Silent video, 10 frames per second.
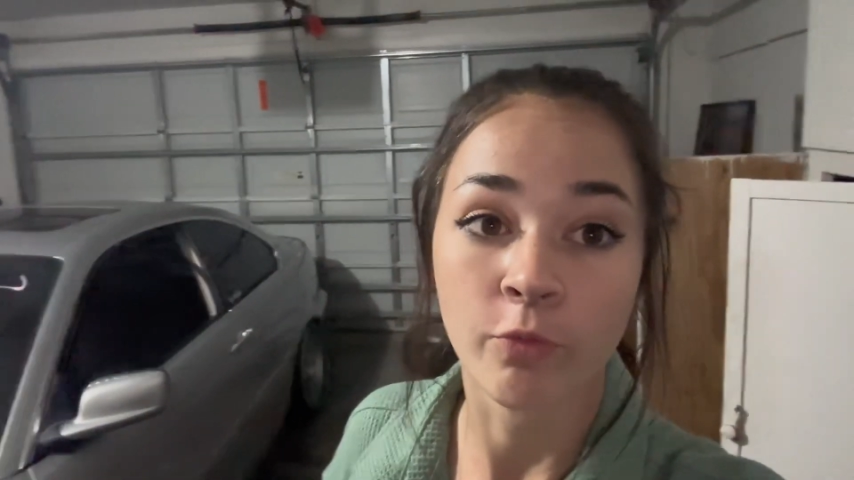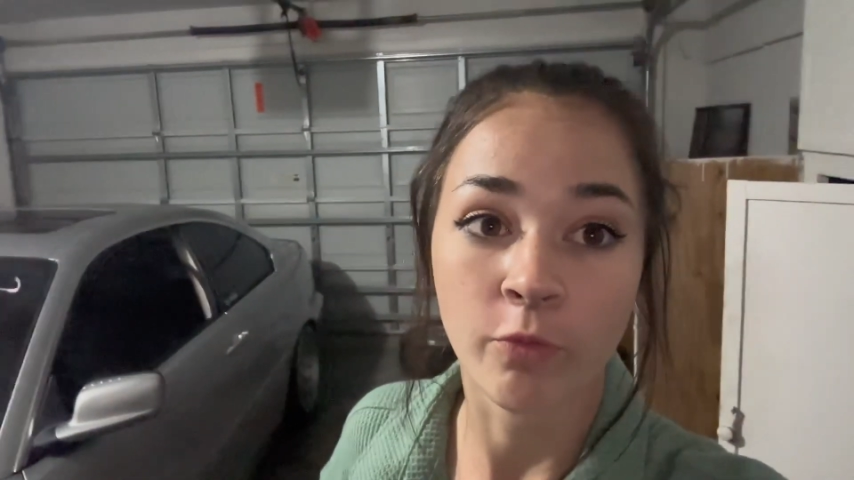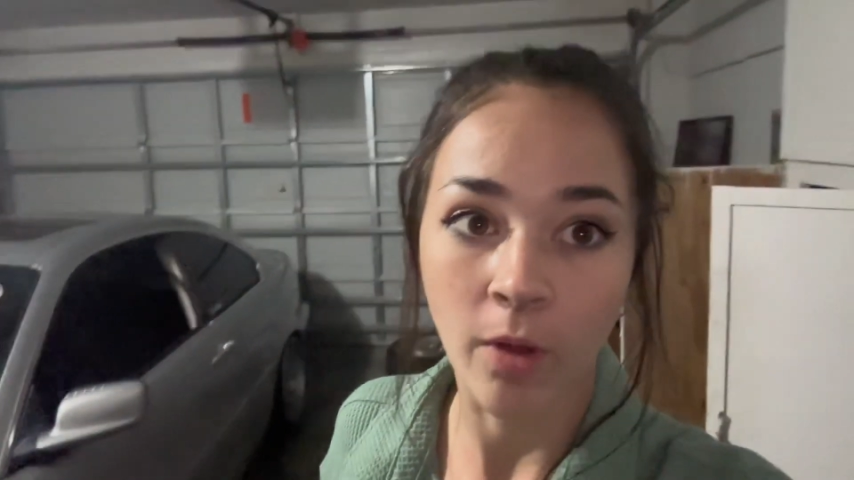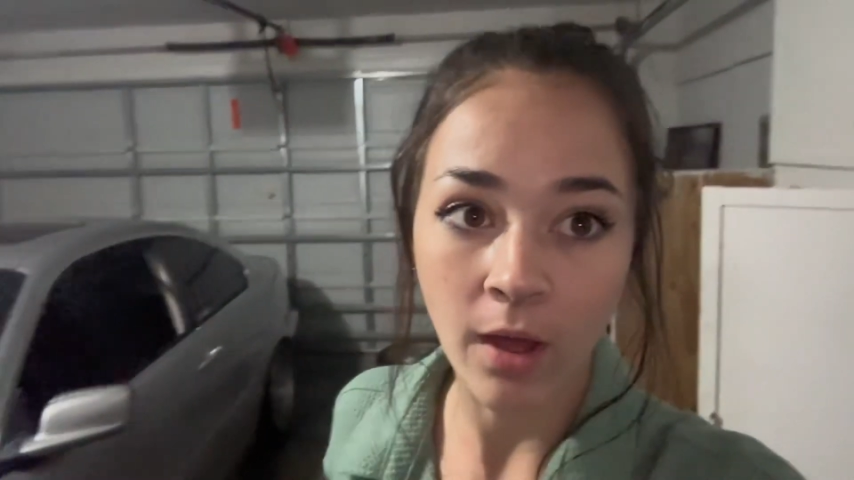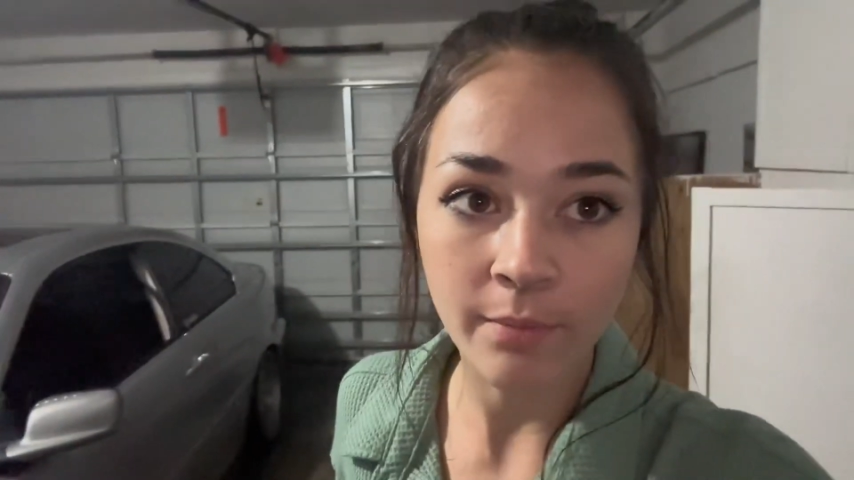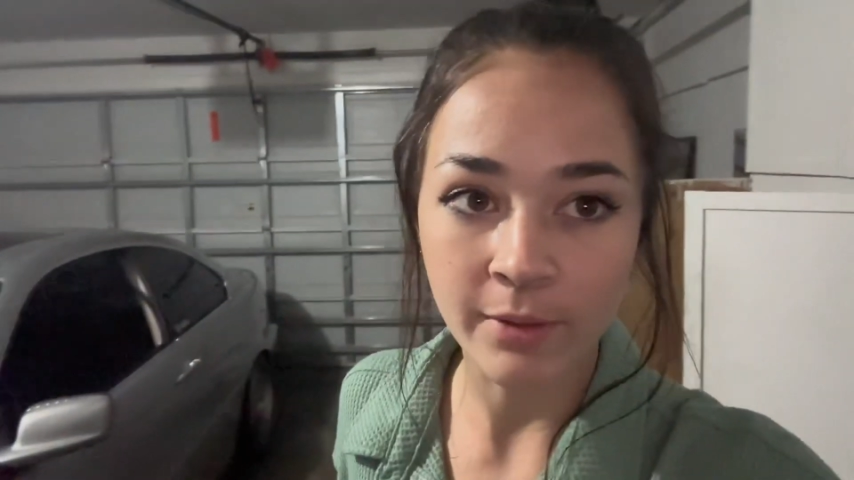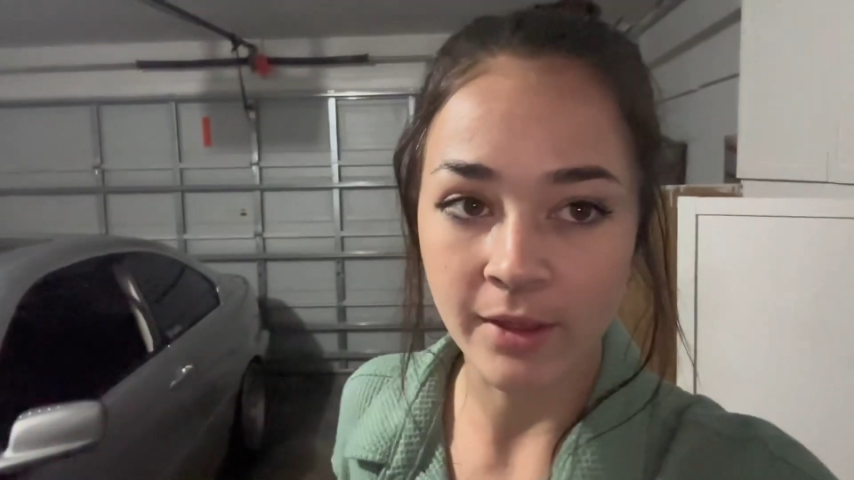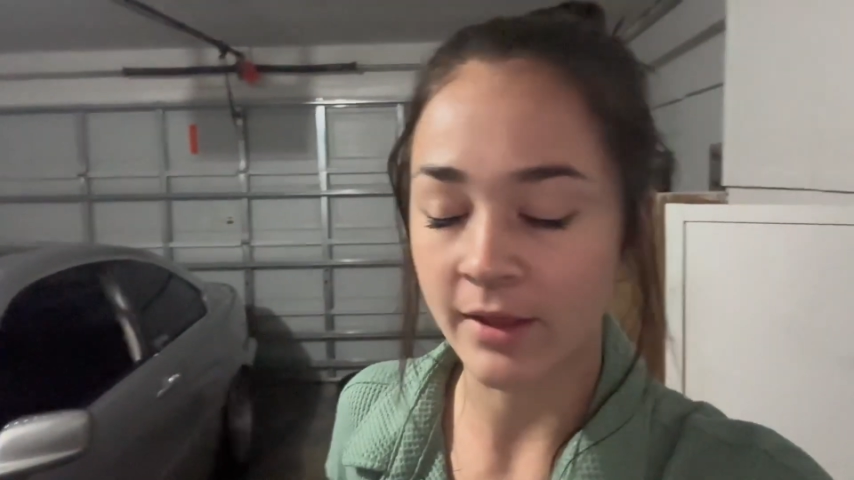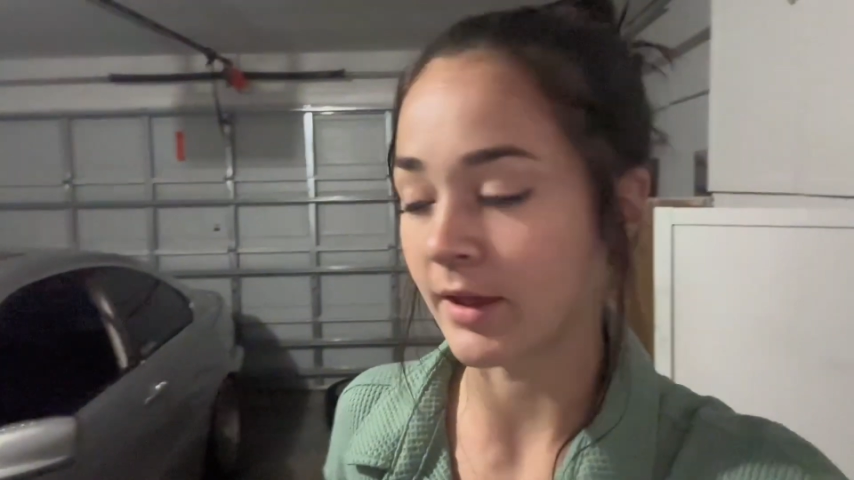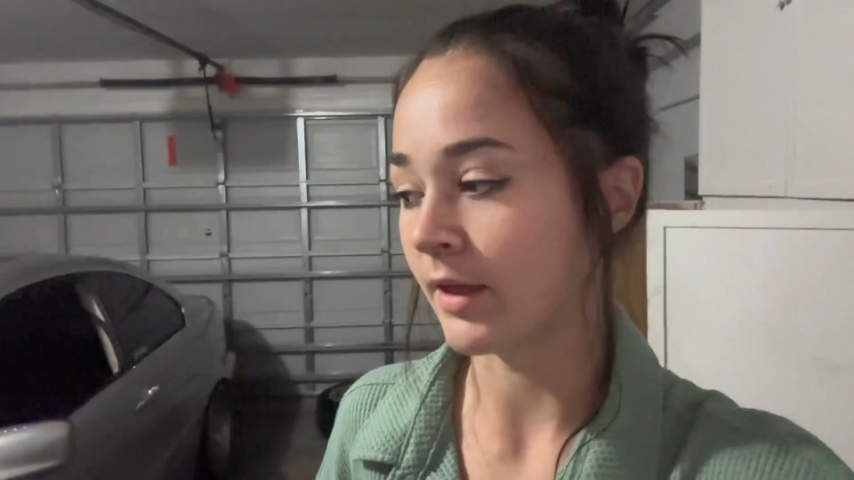
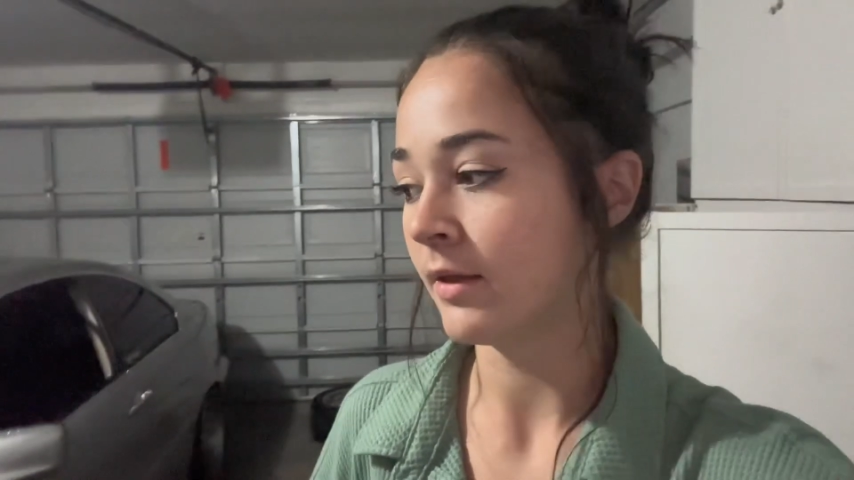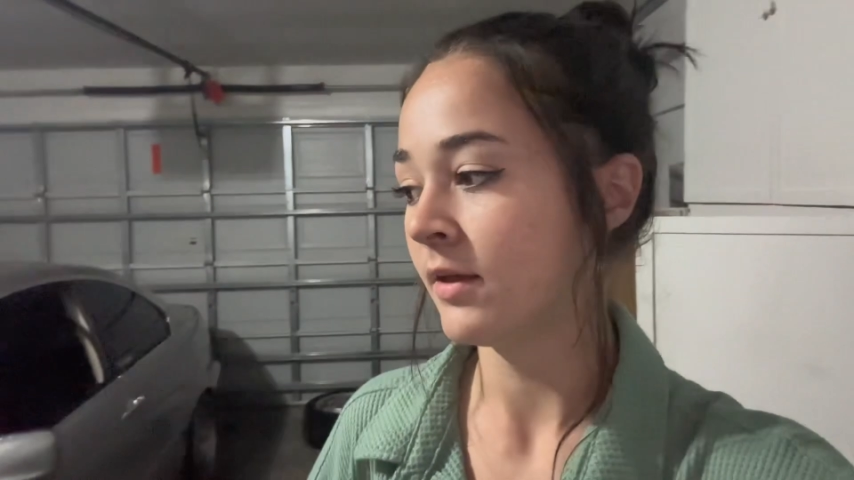rubbing